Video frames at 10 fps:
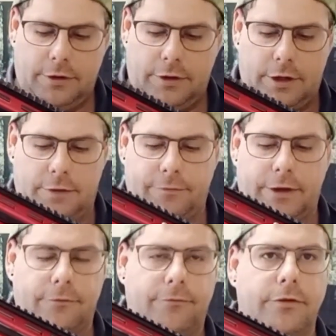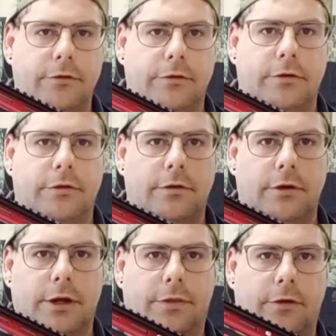and I've done a few,
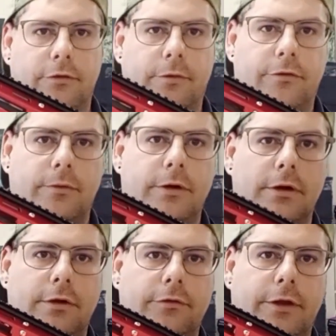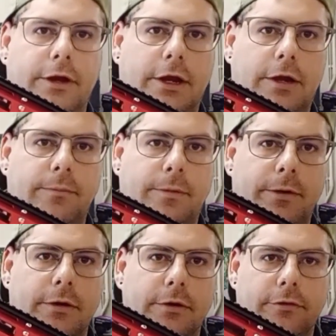like those ones I realised they came a
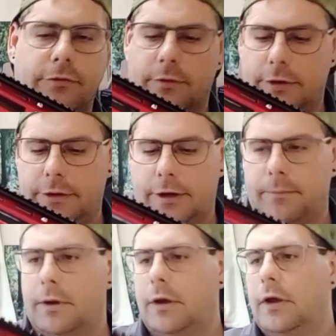bit loose, so I did them.